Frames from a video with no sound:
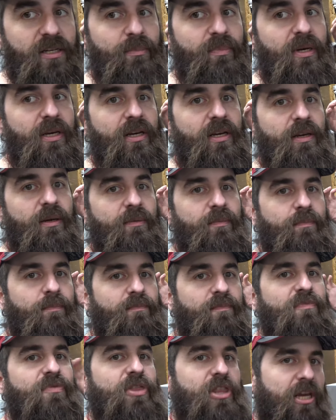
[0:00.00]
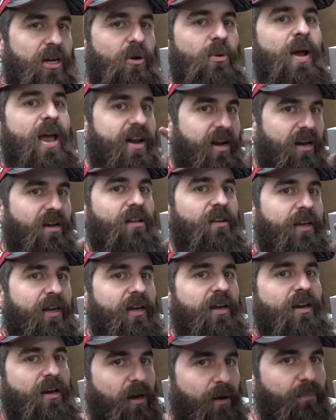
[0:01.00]
to be
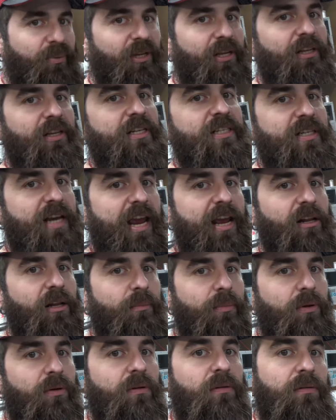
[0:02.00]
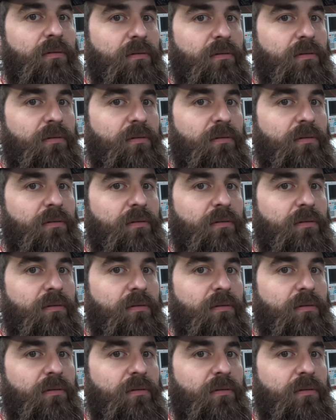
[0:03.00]
theoretically completely scalable.